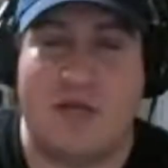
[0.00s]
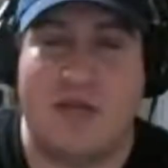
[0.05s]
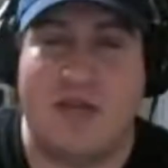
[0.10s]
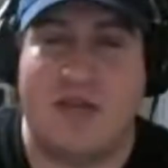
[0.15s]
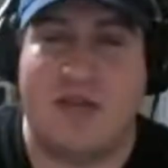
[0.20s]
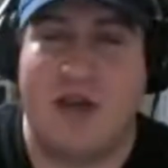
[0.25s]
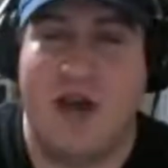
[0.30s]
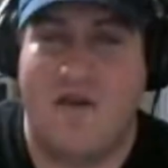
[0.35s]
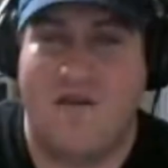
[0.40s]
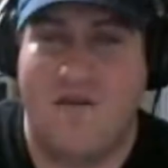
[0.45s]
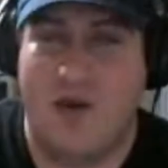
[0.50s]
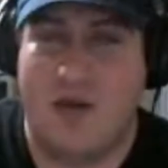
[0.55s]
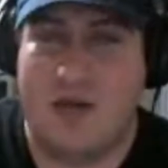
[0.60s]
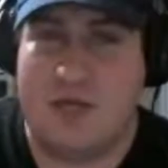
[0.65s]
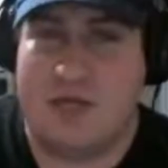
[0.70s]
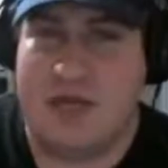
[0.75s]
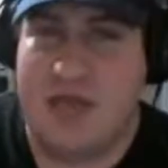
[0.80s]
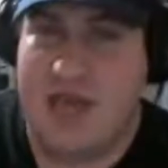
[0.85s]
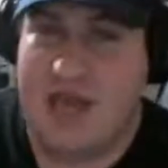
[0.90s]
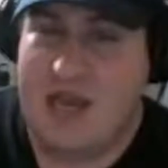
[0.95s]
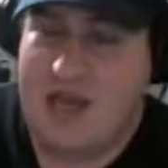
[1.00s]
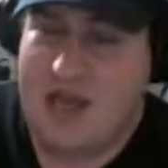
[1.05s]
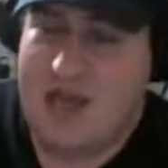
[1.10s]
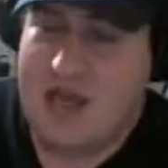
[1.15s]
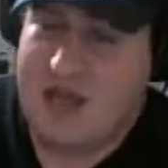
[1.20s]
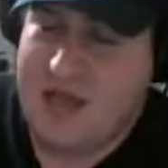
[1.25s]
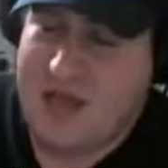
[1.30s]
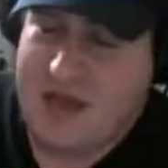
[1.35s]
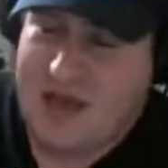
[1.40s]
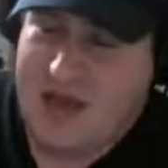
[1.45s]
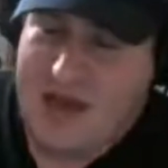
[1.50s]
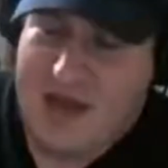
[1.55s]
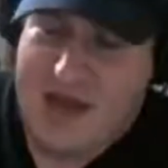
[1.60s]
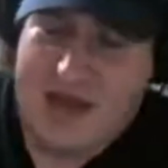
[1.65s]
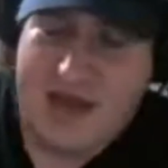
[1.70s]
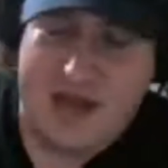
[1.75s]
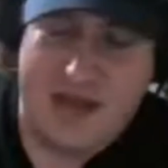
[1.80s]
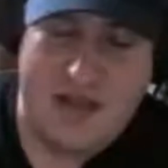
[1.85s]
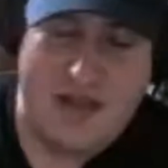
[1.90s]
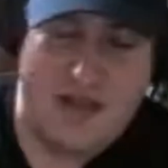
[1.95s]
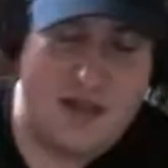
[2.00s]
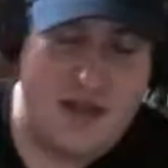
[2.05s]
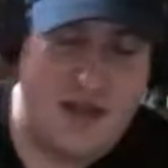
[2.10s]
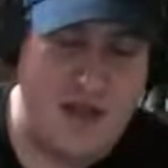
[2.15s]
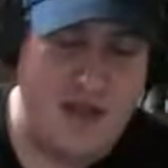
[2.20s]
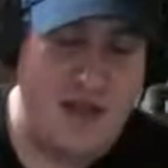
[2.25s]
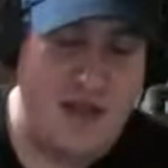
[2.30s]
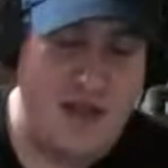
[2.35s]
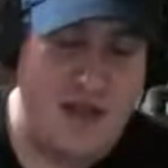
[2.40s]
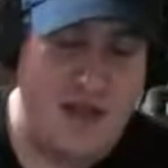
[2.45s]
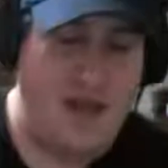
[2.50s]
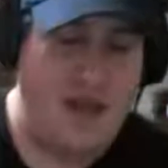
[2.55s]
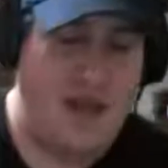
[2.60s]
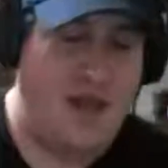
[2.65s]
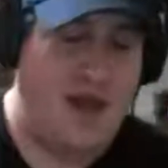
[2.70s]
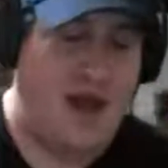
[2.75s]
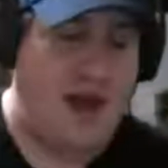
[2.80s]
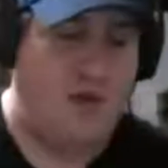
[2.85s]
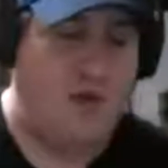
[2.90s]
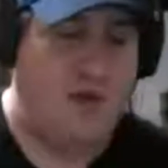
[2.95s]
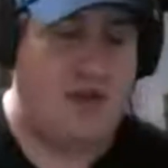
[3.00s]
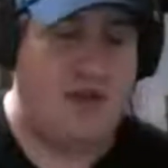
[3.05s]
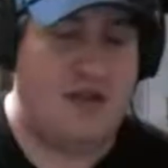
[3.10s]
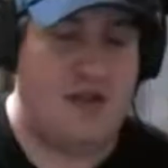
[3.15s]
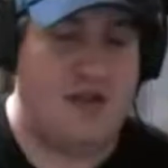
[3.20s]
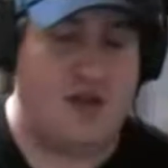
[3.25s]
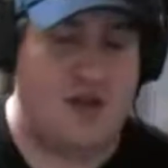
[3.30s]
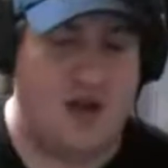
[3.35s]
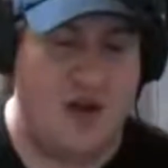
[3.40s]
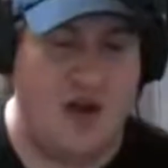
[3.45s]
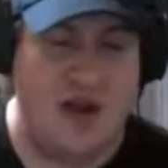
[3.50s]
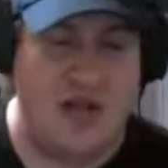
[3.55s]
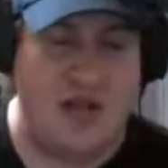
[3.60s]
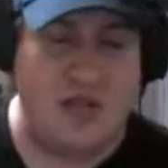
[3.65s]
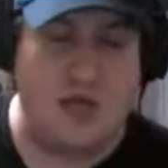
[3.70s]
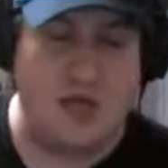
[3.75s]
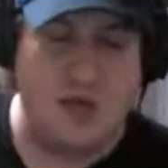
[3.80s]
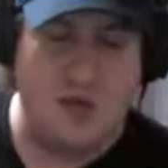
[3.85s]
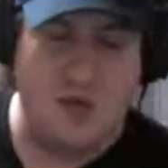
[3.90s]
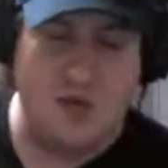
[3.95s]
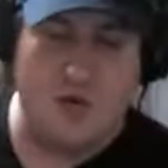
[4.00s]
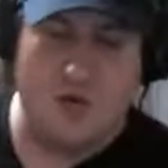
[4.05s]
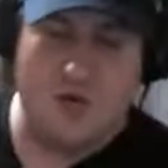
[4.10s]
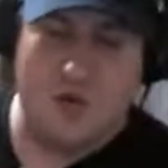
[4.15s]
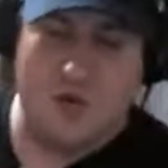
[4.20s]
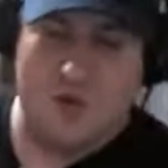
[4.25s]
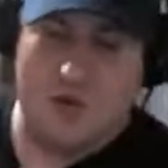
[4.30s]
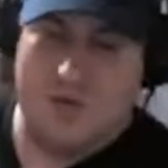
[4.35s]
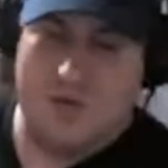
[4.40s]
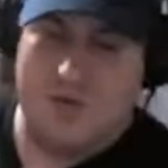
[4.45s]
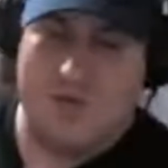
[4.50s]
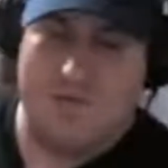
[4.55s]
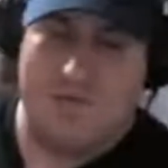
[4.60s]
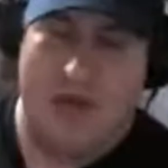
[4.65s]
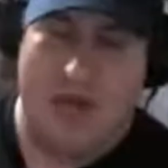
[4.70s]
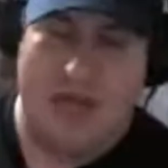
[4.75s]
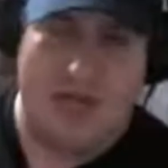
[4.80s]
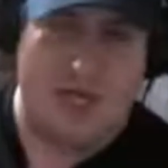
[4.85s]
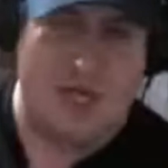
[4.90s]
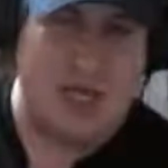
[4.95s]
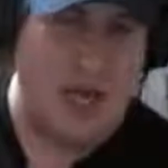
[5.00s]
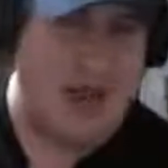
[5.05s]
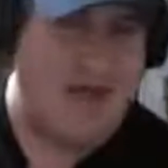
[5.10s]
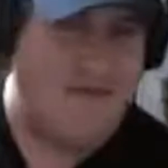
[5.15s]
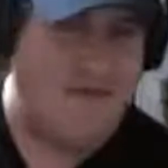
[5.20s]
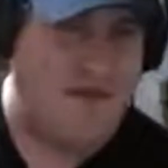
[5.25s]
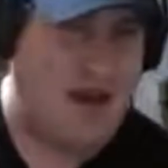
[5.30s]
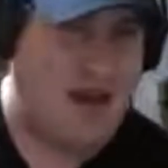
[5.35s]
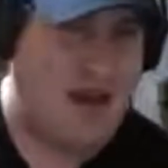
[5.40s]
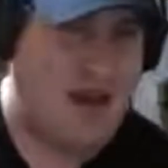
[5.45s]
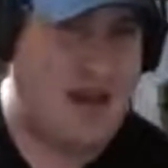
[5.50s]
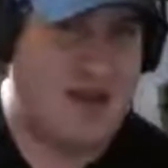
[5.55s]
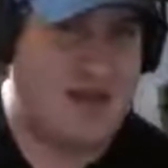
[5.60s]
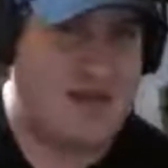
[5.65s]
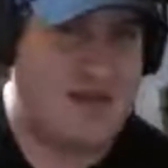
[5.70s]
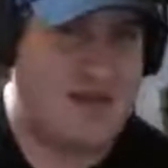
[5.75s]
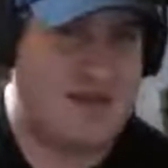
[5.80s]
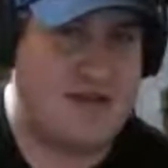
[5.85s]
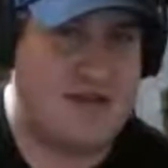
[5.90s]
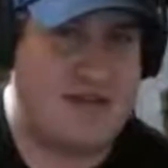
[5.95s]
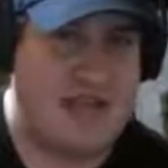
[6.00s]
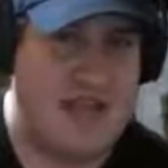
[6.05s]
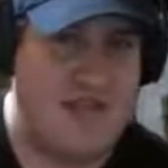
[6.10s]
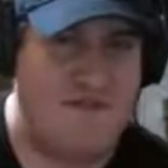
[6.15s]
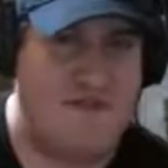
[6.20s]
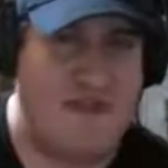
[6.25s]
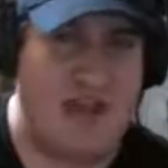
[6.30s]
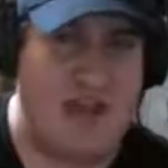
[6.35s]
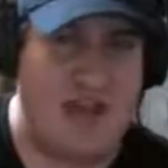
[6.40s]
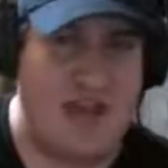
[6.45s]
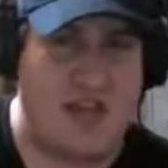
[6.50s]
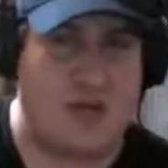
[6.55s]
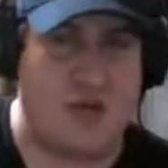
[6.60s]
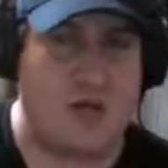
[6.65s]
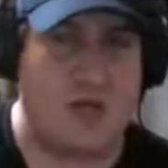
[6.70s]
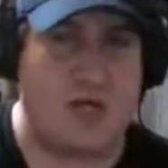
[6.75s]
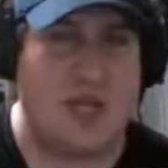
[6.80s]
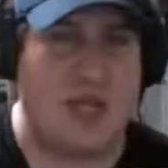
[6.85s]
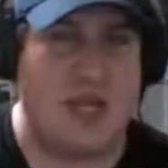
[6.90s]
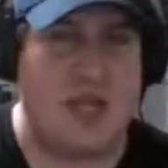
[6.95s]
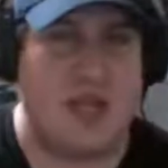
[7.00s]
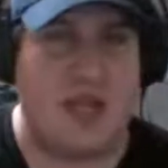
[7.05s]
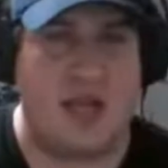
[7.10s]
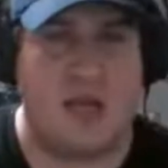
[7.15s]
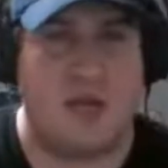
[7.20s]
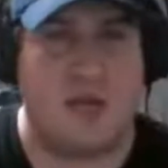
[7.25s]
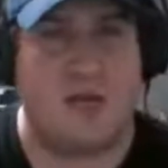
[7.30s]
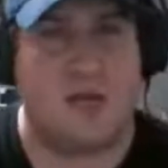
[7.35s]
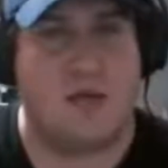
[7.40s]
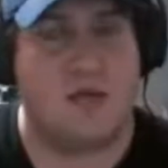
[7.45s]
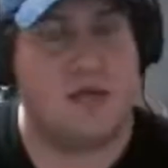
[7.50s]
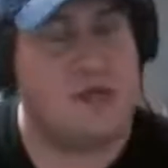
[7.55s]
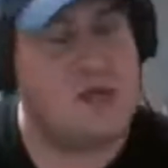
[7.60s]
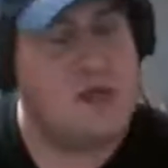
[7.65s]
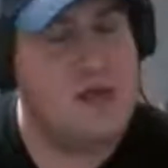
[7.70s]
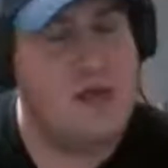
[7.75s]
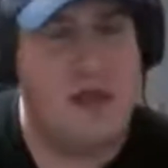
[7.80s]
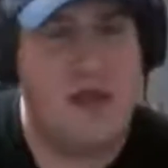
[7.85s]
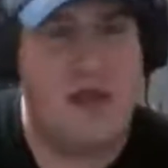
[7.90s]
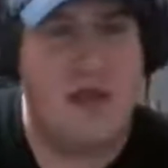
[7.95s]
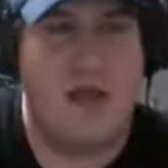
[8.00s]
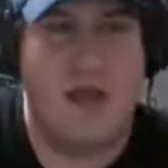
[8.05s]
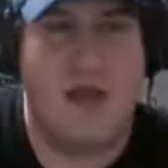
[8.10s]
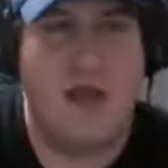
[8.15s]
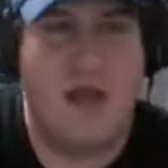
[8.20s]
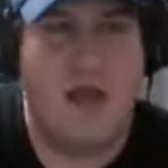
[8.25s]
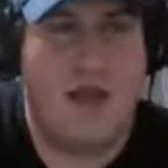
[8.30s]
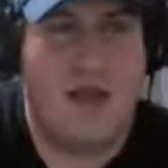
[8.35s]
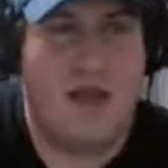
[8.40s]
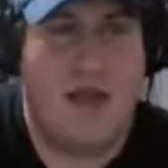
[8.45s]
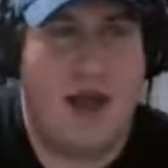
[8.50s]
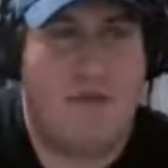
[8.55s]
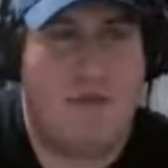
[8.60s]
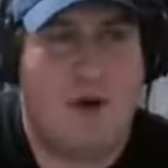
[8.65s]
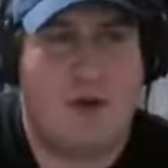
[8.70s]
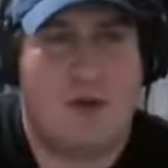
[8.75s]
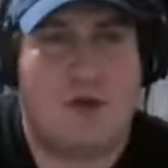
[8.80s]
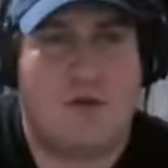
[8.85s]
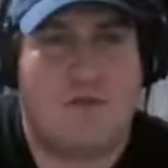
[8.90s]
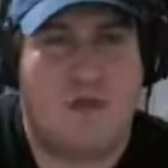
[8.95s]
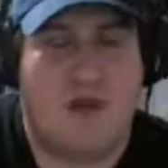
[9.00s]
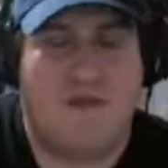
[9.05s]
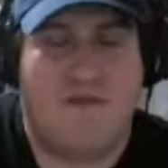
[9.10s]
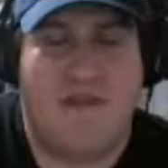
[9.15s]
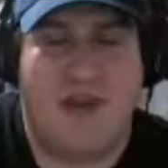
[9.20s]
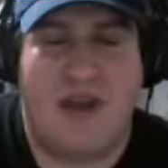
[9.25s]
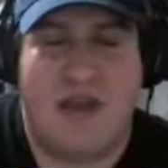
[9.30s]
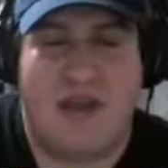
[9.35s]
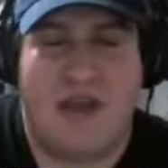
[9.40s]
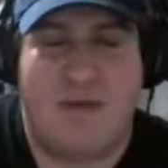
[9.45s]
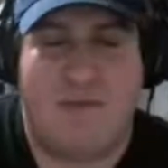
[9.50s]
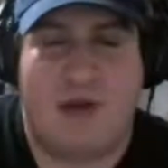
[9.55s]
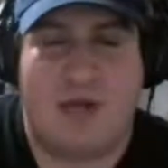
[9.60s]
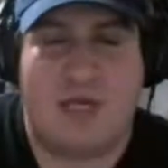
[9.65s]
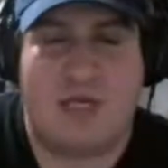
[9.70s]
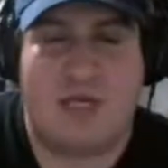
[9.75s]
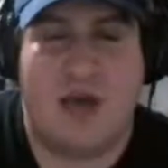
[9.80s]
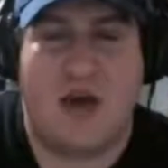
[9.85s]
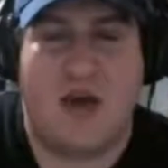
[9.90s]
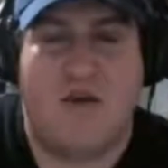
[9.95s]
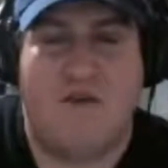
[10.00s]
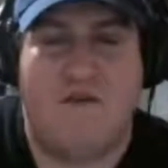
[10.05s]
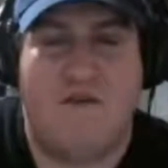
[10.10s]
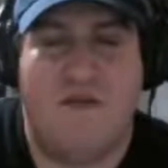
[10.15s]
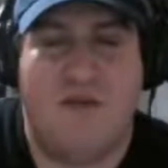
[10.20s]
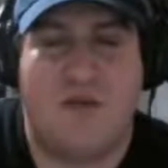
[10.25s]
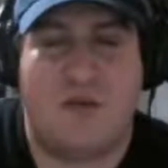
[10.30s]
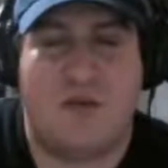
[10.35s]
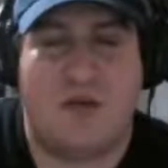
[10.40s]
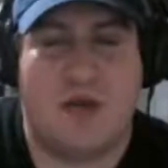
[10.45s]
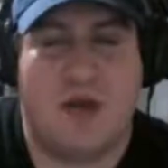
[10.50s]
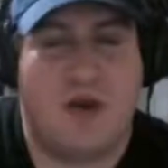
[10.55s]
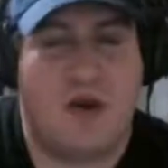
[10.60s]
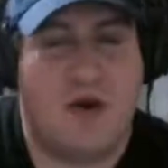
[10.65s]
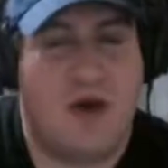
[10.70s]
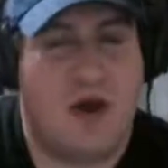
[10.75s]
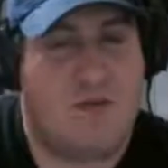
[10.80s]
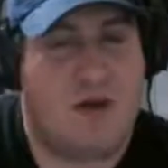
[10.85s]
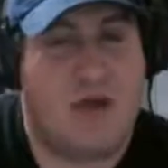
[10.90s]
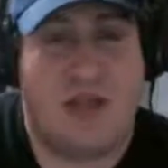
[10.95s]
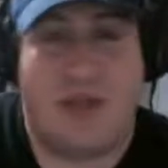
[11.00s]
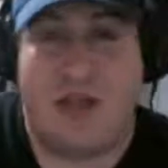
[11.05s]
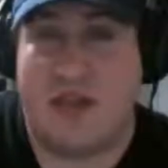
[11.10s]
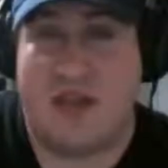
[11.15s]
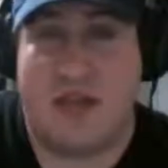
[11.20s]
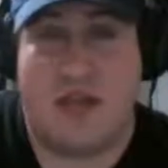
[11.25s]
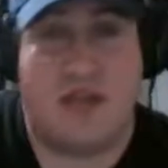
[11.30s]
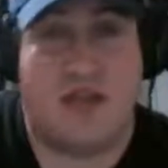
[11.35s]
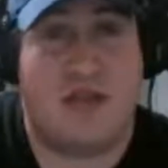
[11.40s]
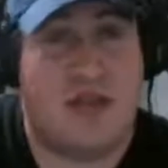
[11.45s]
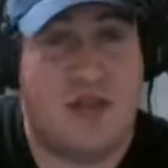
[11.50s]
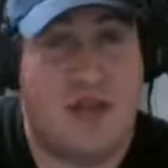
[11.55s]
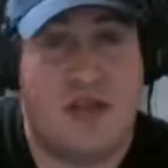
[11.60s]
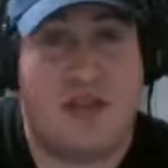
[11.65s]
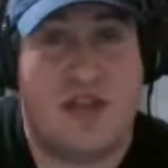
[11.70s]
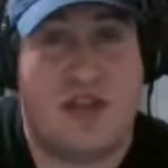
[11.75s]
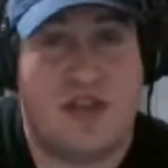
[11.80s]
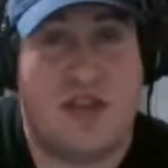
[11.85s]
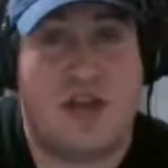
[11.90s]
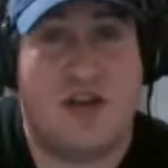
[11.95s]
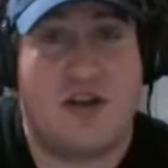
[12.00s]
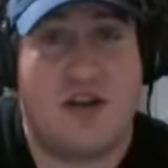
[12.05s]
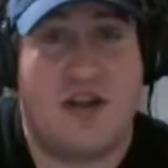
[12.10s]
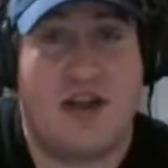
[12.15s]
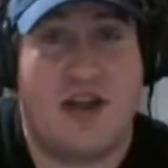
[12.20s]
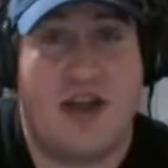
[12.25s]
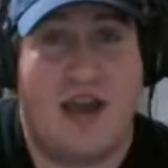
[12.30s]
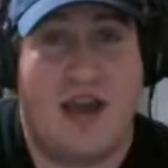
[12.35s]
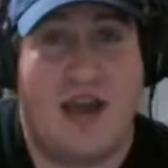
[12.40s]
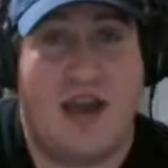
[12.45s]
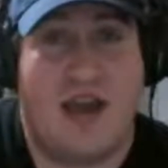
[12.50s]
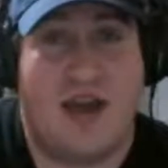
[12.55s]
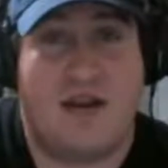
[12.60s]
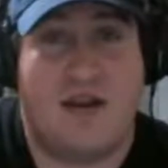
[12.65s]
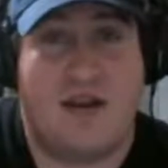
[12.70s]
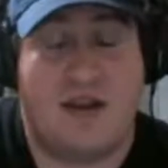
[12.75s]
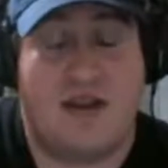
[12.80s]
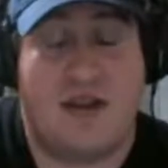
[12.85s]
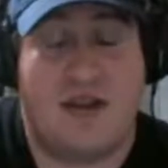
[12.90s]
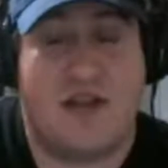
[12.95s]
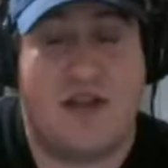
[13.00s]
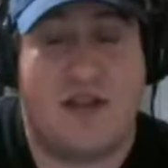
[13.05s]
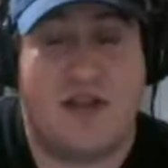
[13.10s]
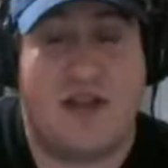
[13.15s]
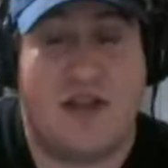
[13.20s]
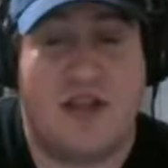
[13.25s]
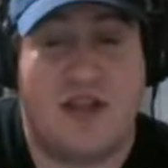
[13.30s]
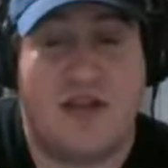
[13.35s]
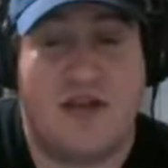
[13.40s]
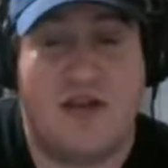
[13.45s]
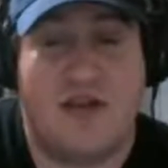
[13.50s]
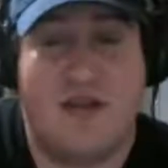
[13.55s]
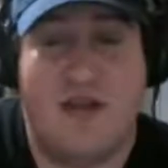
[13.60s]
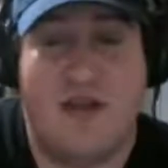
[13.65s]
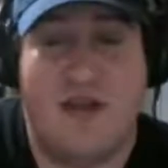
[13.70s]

a tough one, Sandy. Like I wanted to try to make TV interesting because I'm also a big fan of that myself. So I mean, you did good in that. You did.